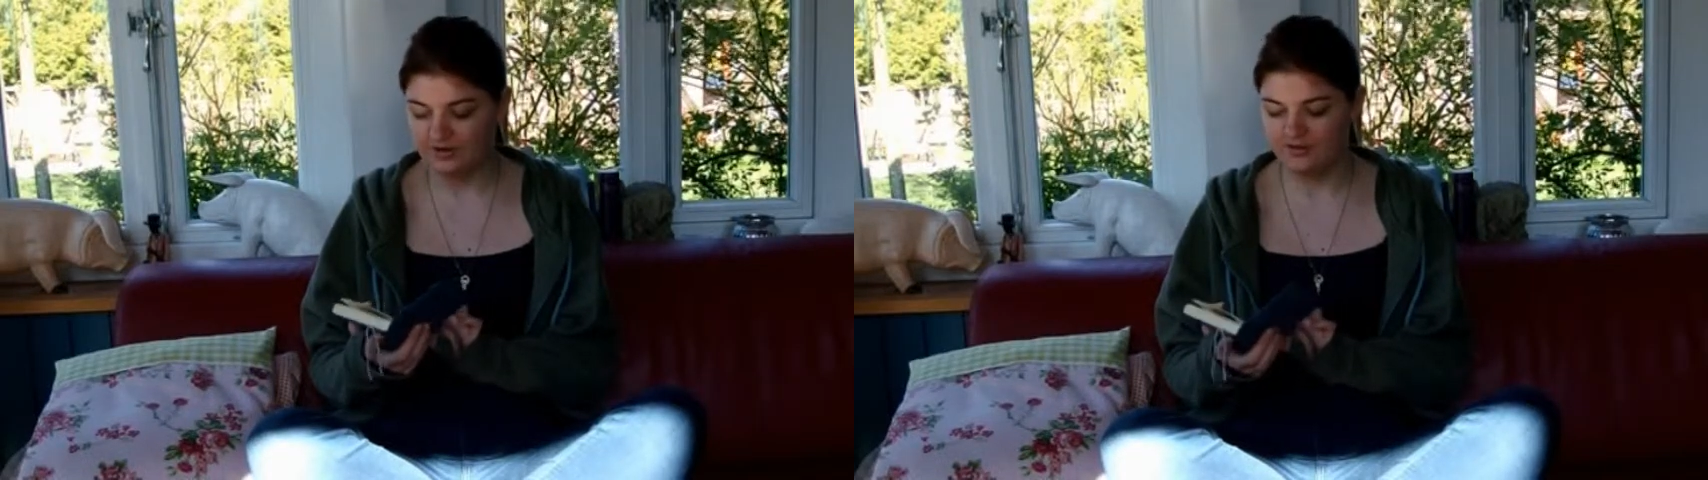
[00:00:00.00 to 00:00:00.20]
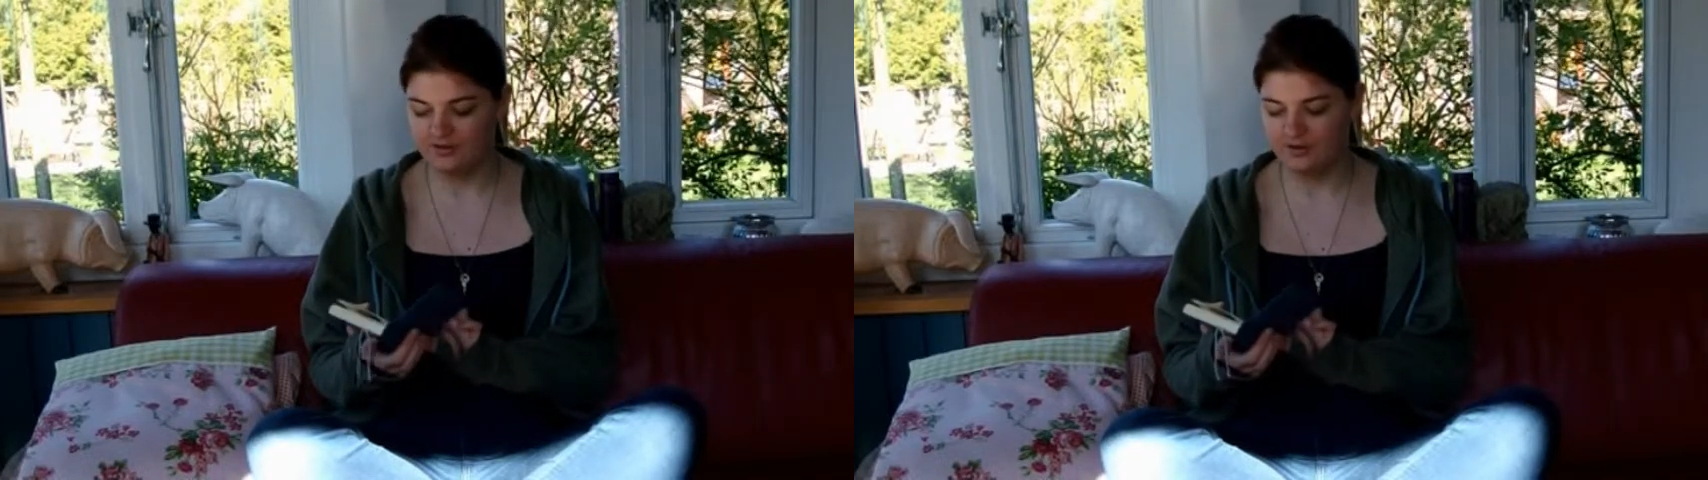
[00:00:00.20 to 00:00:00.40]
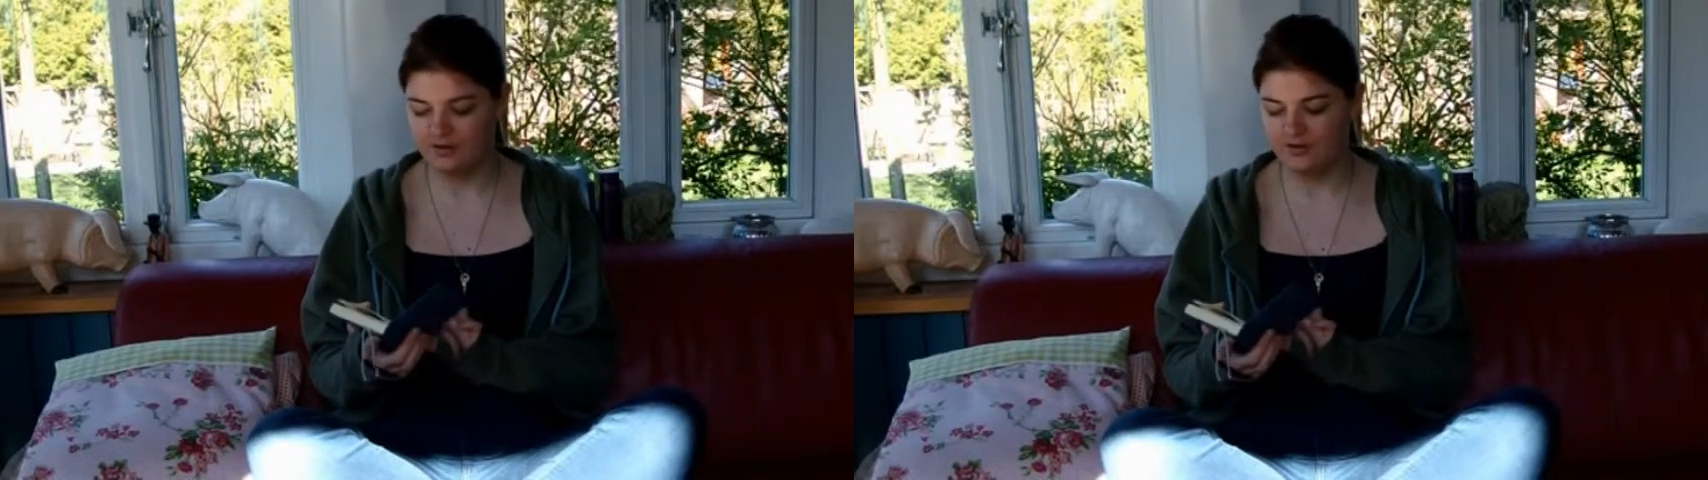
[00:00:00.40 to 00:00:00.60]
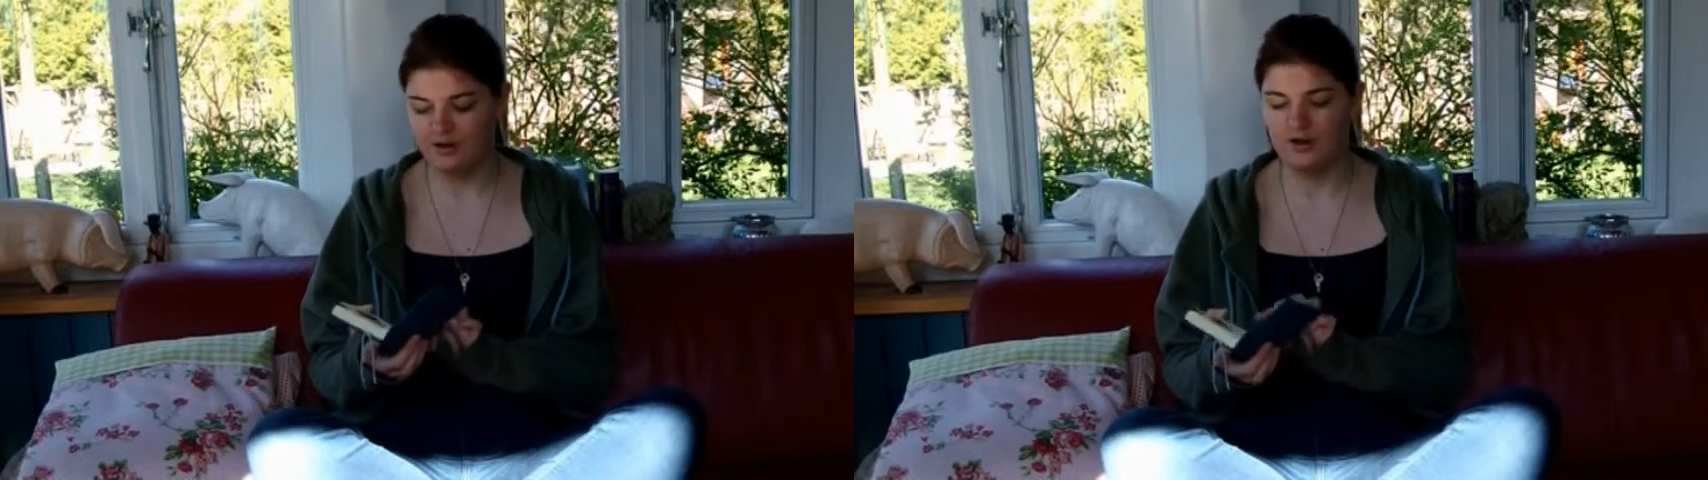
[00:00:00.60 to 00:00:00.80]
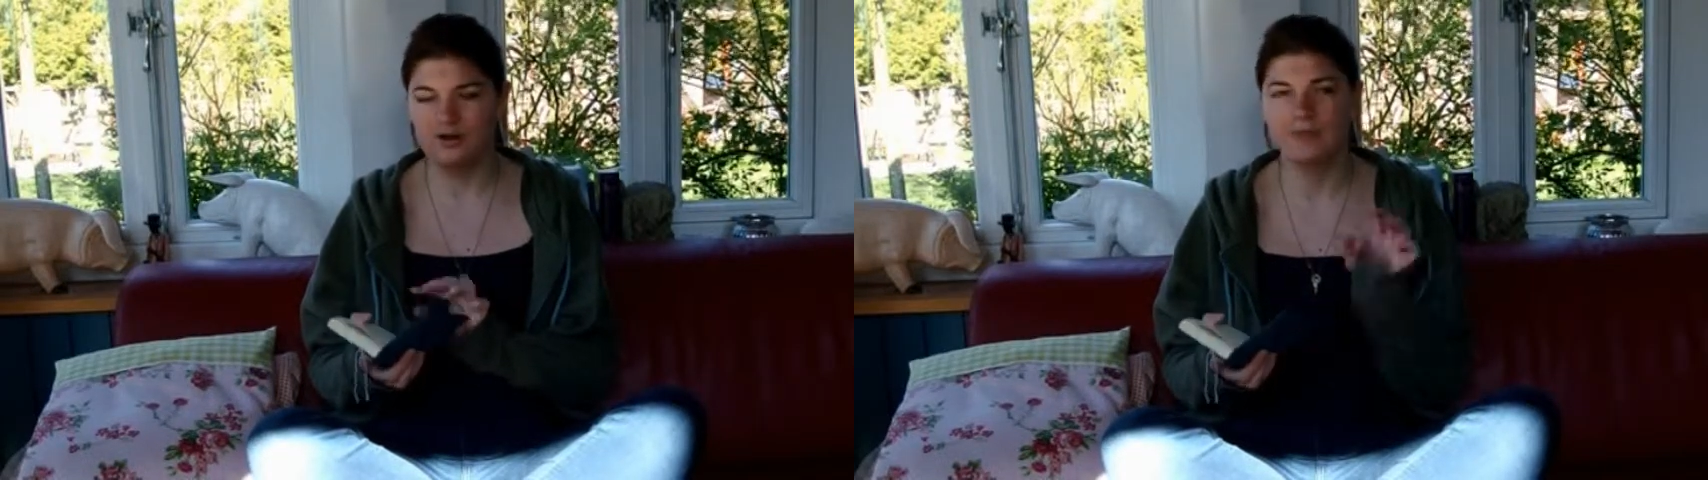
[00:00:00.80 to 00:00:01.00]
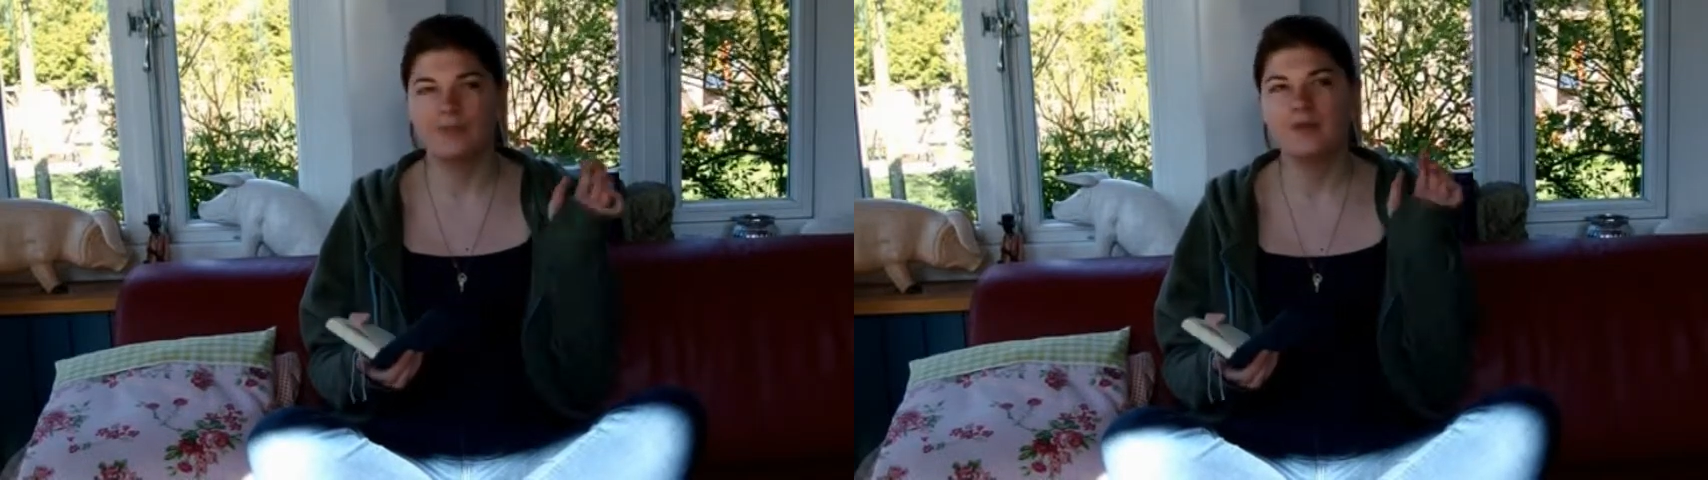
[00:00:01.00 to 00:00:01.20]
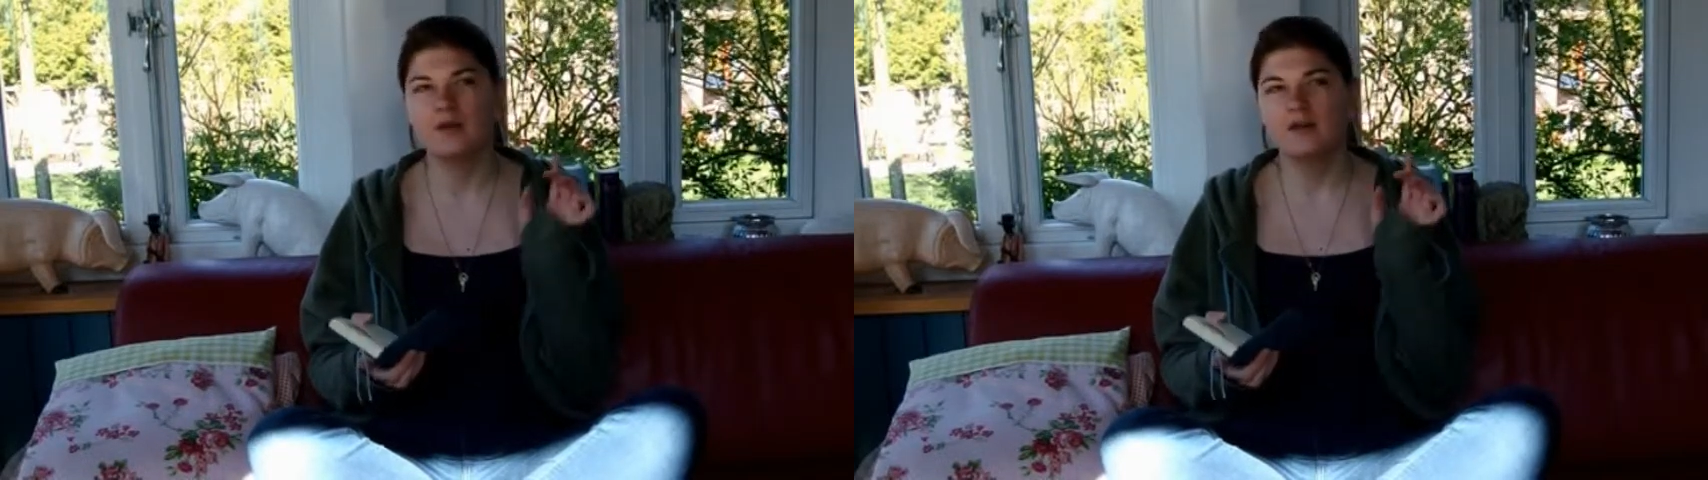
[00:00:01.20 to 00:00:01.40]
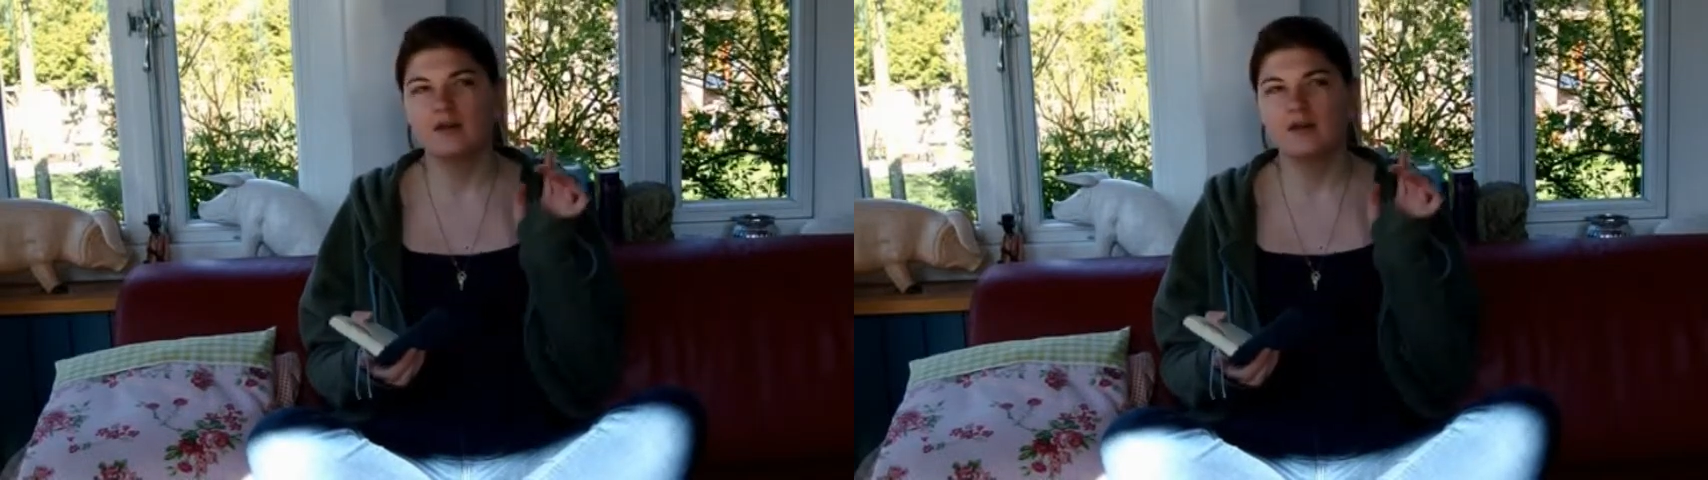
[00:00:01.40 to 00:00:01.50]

so um,